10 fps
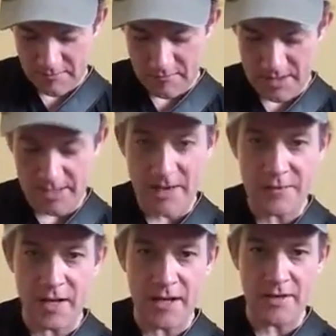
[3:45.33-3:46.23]
my
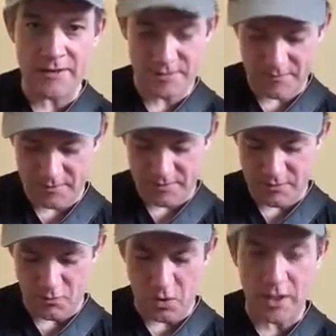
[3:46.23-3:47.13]
left hand
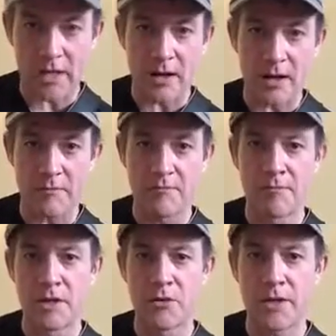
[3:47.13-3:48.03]
is working
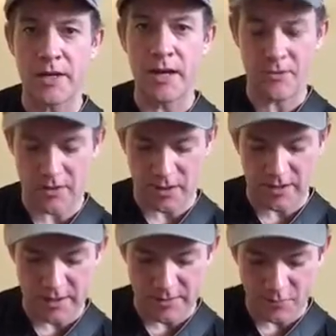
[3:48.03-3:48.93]
on muting out
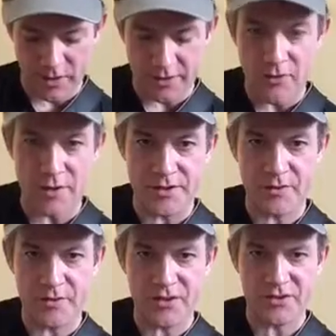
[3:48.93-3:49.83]
on unwanted noise.
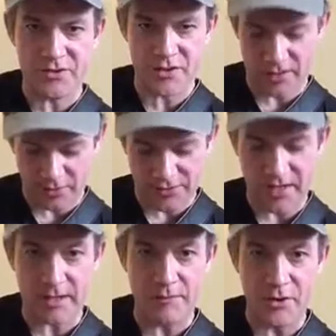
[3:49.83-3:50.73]
So it just kind of looks
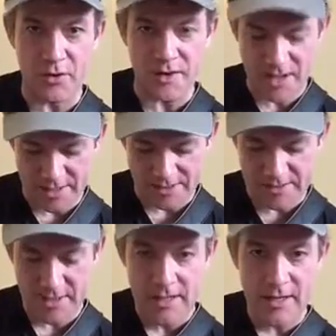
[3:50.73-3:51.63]
like I'm doing
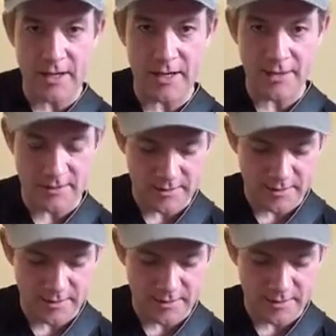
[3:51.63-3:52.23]
this. And